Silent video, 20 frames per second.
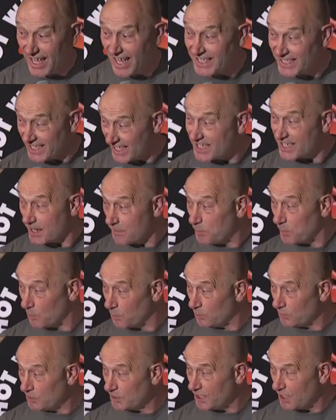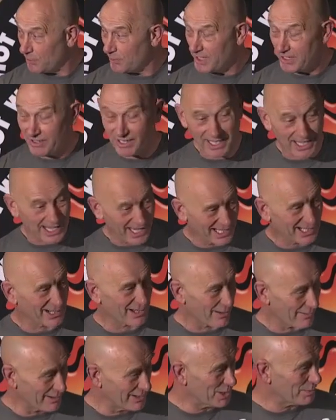it's, it's, important. You know, when you're a kid
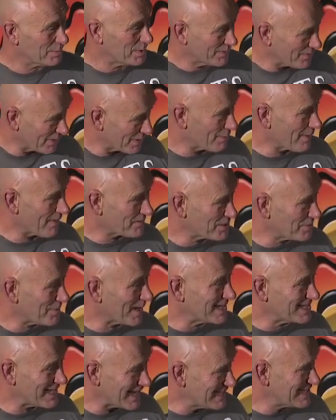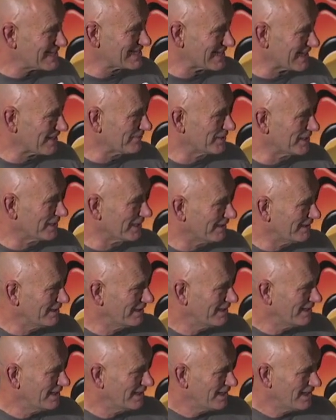growing up, you've got to have some identity, haven't you?
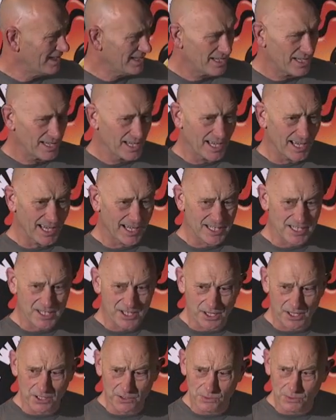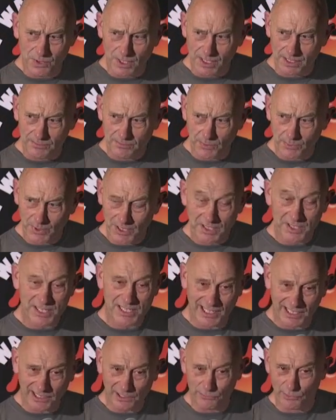And so, um, well, there's a
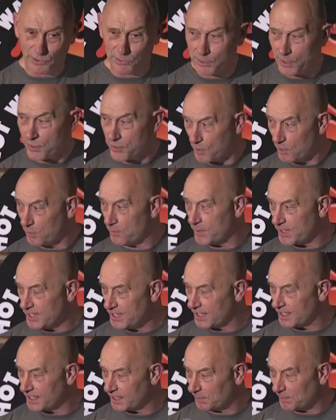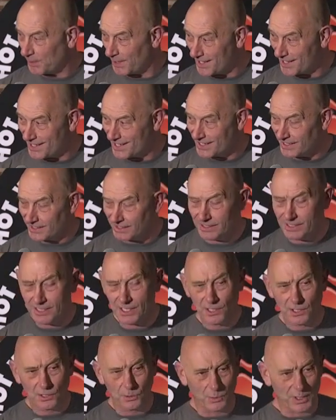little rule of thumb that you can apply,
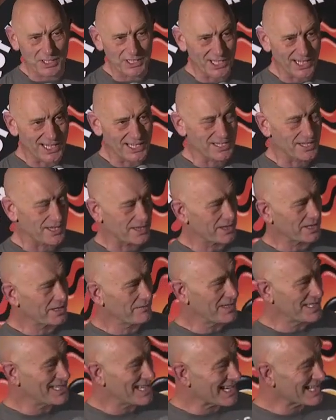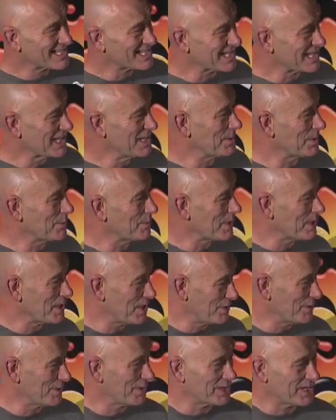which is that if your dad's sleeping with
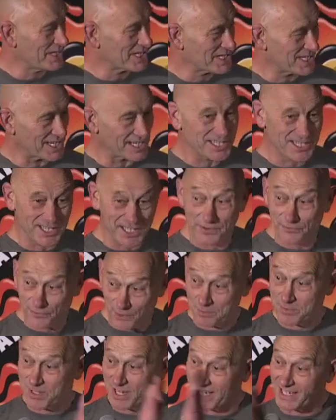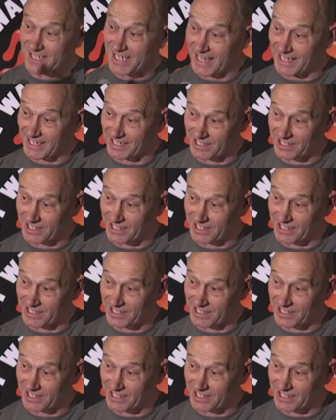you or your sister, you're from St Helens.